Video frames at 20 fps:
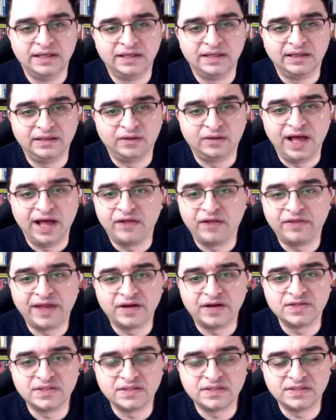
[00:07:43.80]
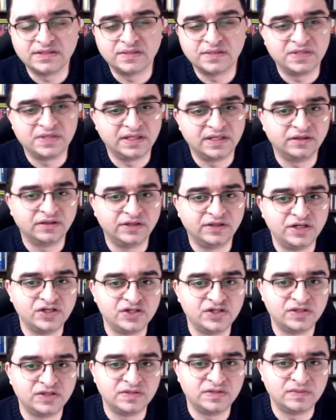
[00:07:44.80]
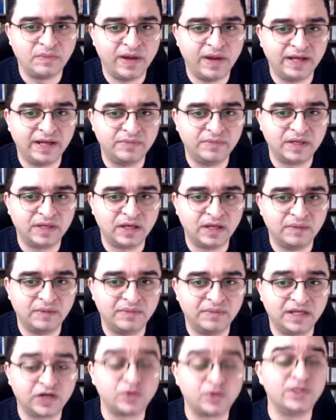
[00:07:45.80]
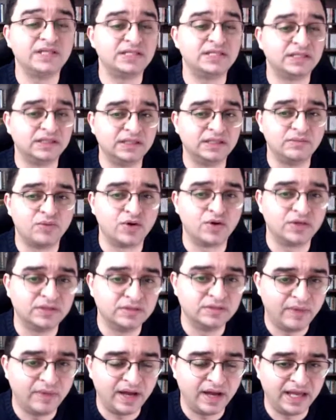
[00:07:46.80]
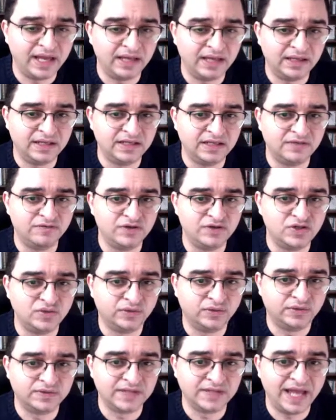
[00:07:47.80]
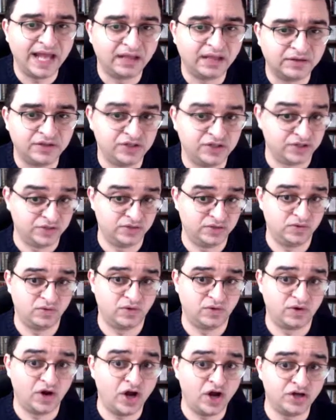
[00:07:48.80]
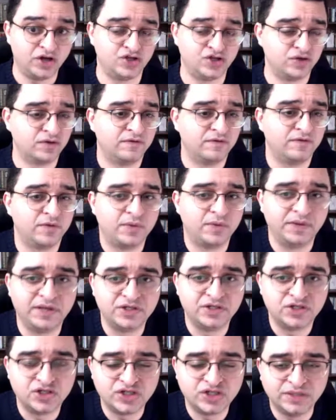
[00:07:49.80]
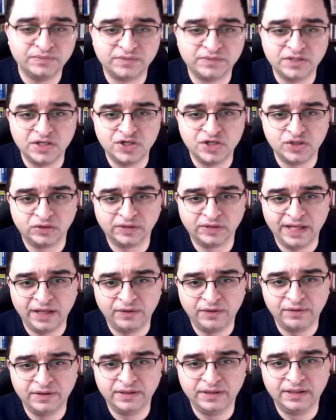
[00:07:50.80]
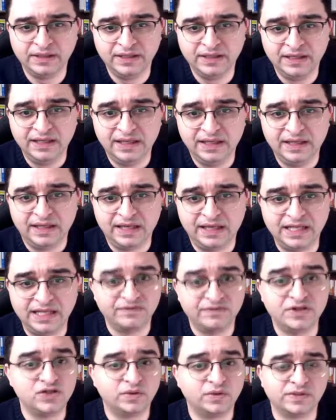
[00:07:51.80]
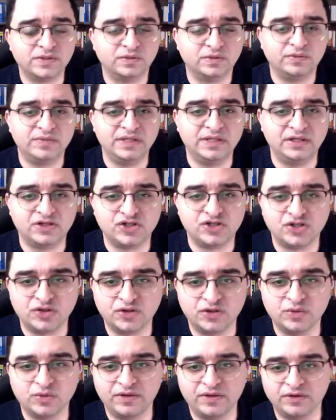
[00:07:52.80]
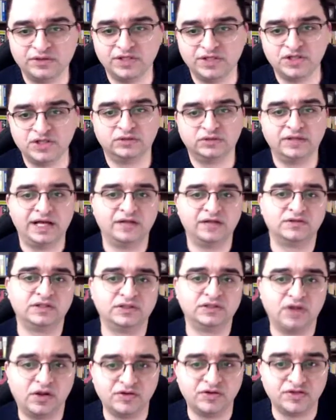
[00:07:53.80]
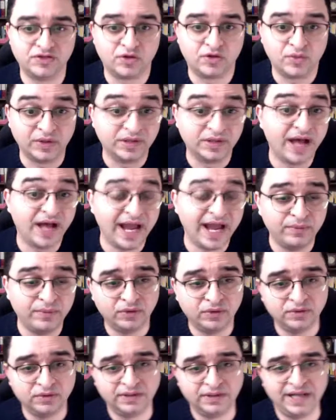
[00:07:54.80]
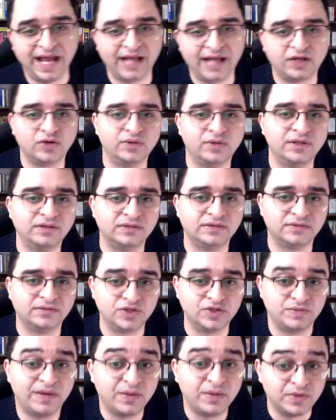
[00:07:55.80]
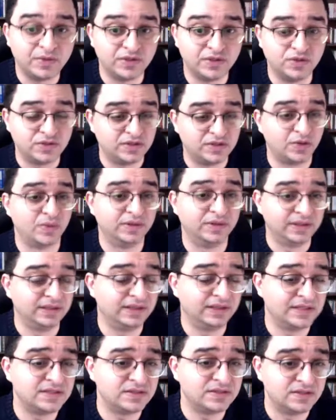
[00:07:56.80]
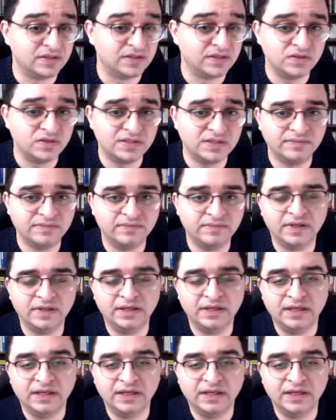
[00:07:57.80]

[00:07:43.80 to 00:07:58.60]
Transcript: you know, healthcare systems and clinicians might become increasingly burdened by individuals and clinicians who are unsure of the relationship to digital health. Individuals will be unsure whether digital health technologies are reliable and accurate, which may reduce their willingness to use them.